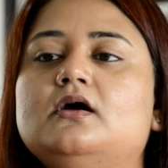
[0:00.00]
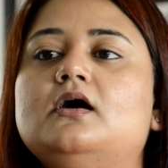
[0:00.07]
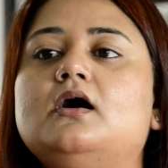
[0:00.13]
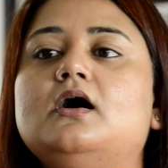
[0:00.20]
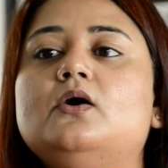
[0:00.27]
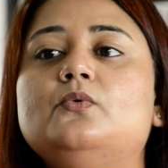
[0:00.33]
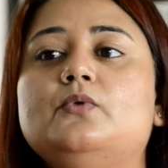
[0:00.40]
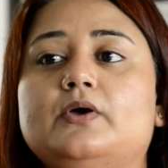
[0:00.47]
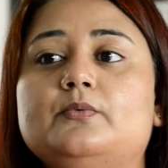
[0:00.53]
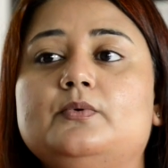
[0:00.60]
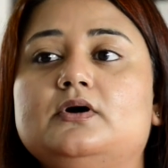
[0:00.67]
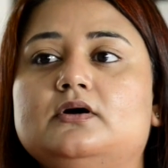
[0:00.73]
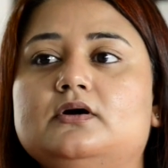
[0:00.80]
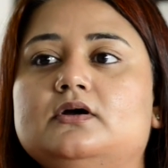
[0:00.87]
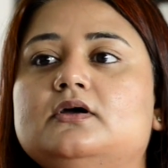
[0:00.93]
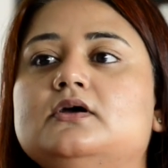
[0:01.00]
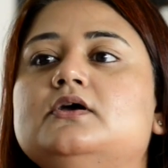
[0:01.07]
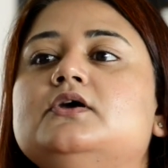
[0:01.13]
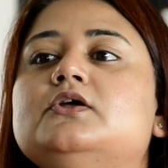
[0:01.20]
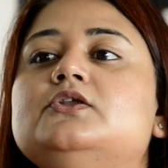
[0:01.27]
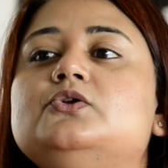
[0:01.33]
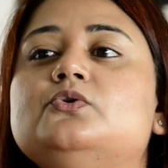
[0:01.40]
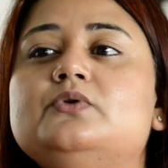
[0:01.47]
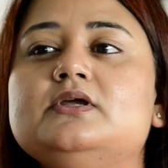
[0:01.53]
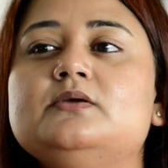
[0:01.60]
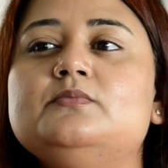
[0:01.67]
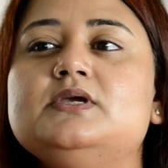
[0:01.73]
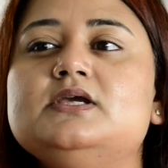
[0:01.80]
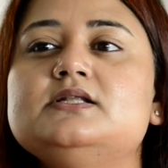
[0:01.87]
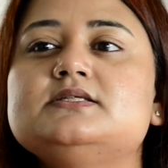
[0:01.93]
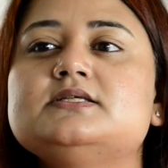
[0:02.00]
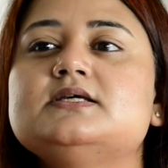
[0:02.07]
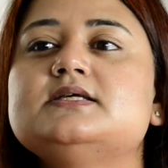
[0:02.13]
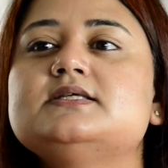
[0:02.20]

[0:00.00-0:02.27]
However, during meals,